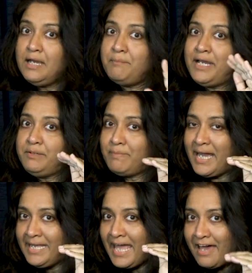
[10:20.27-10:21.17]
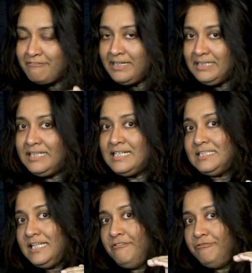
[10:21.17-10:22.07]
but by having
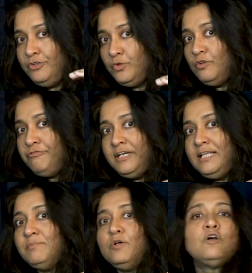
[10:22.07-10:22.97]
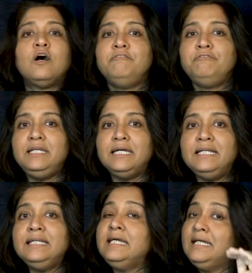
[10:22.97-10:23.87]
this, if you feel more
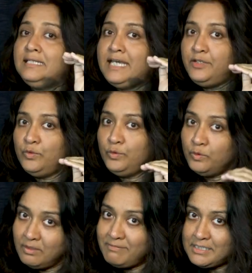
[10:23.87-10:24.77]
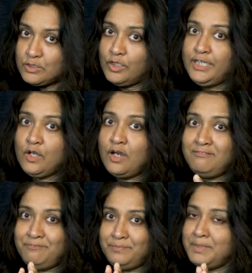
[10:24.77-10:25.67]
confident that you know what's going
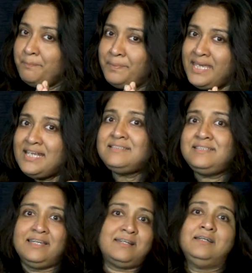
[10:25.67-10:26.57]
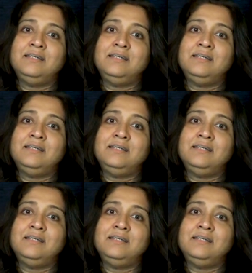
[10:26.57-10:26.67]
on, the basic